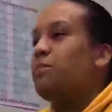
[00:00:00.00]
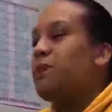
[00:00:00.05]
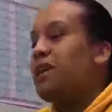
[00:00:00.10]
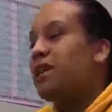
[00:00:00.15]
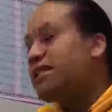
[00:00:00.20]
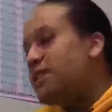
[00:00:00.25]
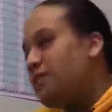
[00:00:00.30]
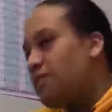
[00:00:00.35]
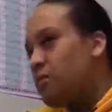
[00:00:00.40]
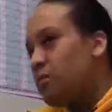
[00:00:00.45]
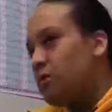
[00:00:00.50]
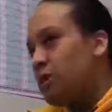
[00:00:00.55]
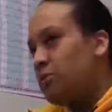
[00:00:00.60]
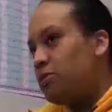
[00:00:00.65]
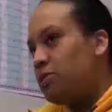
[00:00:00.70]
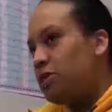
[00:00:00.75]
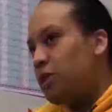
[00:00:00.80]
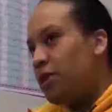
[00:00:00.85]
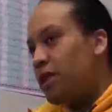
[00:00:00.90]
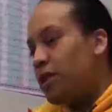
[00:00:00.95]
because everybody
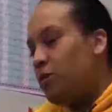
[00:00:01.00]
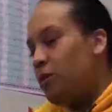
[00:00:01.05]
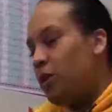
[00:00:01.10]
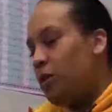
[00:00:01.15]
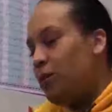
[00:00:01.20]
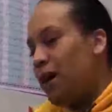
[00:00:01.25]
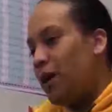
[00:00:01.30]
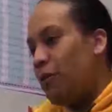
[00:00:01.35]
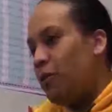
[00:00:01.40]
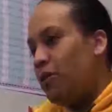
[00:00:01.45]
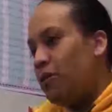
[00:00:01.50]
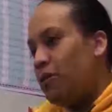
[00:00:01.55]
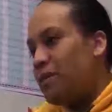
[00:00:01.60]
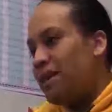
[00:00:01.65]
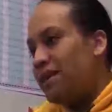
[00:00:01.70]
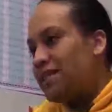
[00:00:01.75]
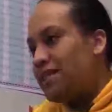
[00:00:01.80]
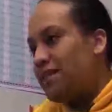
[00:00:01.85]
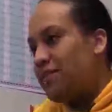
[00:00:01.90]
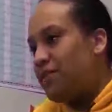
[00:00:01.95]
was going in one by one, there'd be a
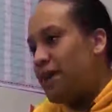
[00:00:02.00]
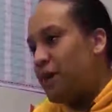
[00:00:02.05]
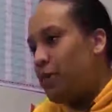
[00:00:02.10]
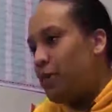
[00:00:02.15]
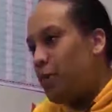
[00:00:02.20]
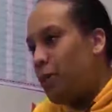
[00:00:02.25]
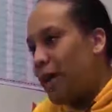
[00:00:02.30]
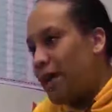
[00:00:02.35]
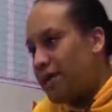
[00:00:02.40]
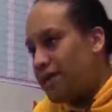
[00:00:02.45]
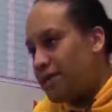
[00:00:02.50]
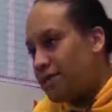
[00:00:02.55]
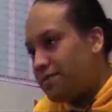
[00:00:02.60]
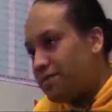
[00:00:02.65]
7-hour wait.